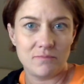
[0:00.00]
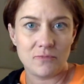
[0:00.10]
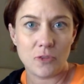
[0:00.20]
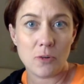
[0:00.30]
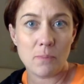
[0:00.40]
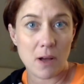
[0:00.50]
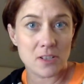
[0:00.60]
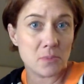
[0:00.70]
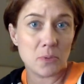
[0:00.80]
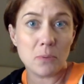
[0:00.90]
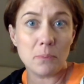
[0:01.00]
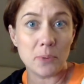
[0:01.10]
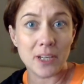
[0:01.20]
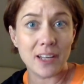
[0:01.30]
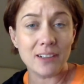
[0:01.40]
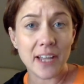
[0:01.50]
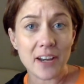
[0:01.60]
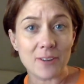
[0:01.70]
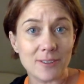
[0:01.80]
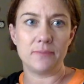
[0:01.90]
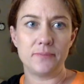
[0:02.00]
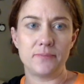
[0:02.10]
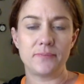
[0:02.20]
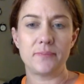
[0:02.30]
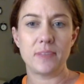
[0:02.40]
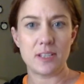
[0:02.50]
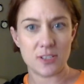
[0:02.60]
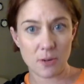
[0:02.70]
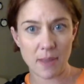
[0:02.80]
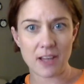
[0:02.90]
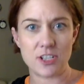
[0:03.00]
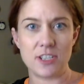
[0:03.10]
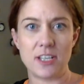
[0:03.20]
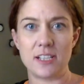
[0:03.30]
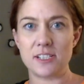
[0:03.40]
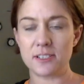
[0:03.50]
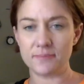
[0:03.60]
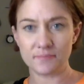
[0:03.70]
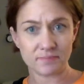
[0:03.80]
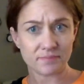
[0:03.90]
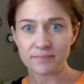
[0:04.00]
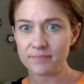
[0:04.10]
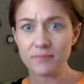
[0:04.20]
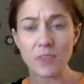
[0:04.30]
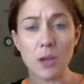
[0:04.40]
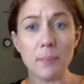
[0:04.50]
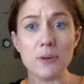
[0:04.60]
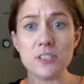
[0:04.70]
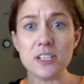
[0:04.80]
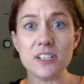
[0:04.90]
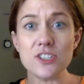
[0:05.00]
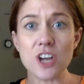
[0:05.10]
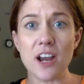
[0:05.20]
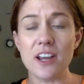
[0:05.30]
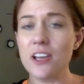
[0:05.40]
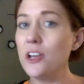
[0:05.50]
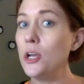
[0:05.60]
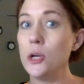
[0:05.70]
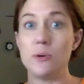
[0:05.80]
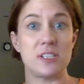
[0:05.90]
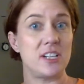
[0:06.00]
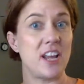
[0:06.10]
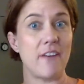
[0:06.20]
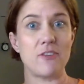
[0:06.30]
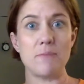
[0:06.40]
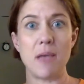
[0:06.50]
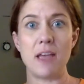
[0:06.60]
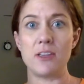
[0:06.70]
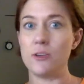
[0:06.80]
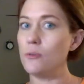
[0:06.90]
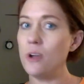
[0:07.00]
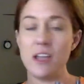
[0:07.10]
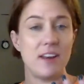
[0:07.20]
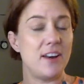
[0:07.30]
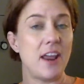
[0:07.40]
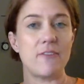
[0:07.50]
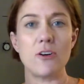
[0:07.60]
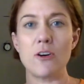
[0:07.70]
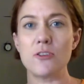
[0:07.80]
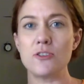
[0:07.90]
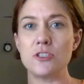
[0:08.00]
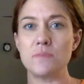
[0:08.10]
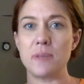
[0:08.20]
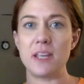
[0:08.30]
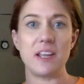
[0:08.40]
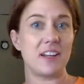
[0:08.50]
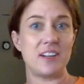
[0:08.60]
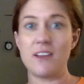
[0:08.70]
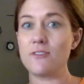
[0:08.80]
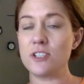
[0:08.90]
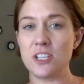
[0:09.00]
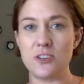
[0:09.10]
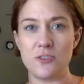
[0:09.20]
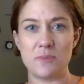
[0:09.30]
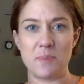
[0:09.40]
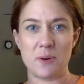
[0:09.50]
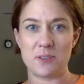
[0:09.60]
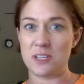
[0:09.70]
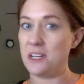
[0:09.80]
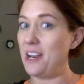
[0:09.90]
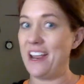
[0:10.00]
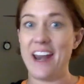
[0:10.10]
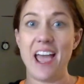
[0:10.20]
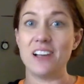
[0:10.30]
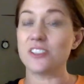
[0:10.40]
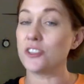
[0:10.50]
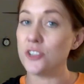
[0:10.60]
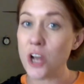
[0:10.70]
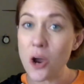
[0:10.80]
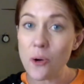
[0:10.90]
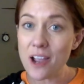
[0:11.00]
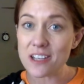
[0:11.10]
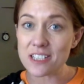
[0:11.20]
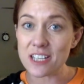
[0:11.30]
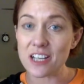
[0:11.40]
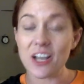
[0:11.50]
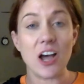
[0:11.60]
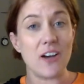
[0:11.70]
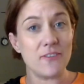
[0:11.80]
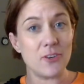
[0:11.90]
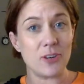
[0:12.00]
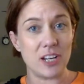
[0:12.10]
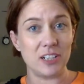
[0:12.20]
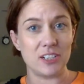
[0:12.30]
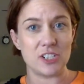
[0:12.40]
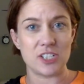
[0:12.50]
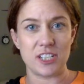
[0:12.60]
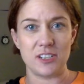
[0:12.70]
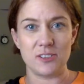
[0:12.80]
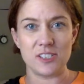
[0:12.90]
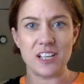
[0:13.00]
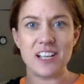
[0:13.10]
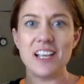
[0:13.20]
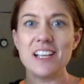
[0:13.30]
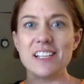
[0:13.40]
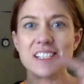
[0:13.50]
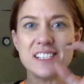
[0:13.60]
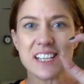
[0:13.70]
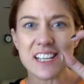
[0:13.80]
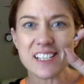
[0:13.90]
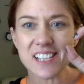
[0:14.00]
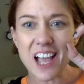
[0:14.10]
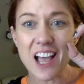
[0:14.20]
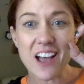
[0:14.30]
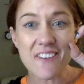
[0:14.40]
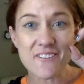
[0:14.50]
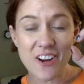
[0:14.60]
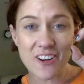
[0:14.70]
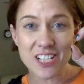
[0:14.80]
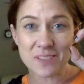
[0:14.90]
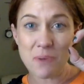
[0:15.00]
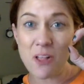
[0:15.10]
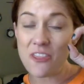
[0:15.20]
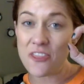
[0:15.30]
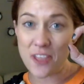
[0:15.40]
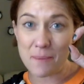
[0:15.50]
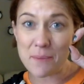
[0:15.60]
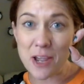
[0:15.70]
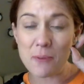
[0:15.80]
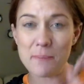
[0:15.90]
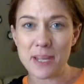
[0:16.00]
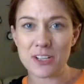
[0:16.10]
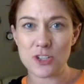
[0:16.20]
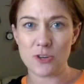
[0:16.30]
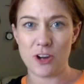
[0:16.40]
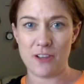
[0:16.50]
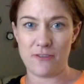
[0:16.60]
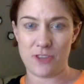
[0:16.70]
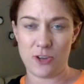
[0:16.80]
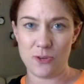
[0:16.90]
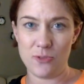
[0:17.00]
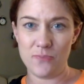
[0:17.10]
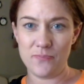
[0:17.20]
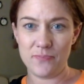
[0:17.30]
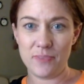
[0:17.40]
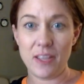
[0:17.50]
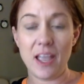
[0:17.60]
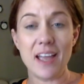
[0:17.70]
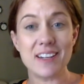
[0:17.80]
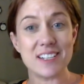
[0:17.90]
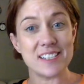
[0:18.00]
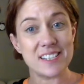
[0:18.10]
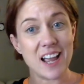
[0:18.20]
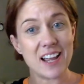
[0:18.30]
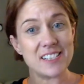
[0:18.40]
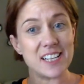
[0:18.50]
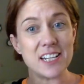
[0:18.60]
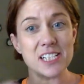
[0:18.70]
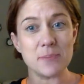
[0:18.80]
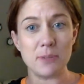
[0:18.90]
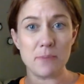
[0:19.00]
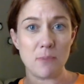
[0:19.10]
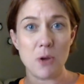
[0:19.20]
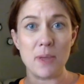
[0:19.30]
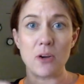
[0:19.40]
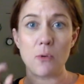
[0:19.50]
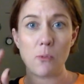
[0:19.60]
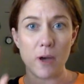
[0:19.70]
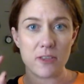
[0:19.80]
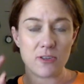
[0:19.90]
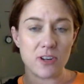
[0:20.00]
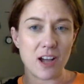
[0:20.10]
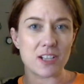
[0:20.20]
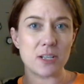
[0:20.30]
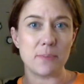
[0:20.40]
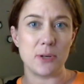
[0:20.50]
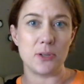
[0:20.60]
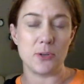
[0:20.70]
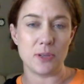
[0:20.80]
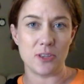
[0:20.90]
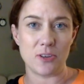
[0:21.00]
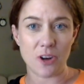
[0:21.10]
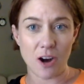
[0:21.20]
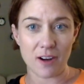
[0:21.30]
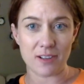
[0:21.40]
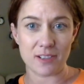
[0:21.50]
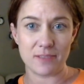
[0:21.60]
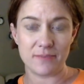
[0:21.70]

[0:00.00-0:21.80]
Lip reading: for possible booking later. So imagine this. A person in China who has never met you, never heard you speak, never seen you in person, and has no idea of your English skills sees a very small thumbnail picture of you and decides in a split moment whether or not to put you in their cart.